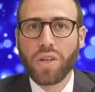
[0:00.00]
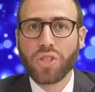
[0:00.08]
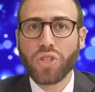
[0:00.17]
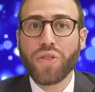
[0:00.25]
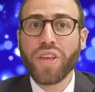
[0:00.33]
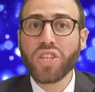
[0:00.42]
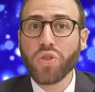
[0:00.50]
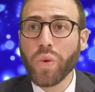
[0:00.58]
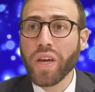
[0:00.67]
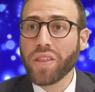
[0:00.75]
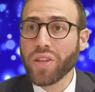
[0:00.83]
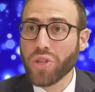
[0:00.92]
So this
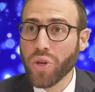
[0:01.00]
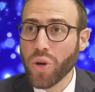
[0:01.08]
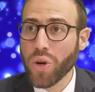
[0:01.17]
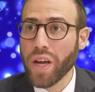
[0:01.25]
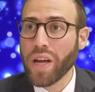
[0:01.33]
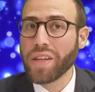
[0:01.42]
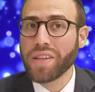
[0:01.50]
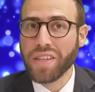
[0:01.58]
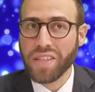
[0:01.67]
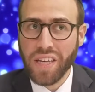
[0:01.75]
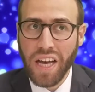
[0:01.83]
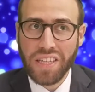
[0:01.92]
week the Torah
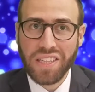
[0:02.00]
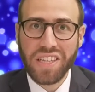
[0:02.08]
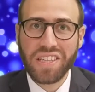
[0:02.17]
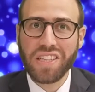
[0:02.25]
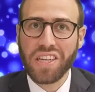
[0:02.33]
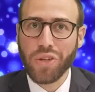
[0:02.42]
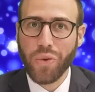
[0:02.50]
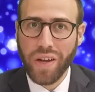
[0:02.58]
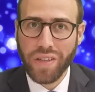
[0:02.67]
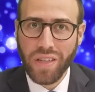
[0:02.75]
discusses in great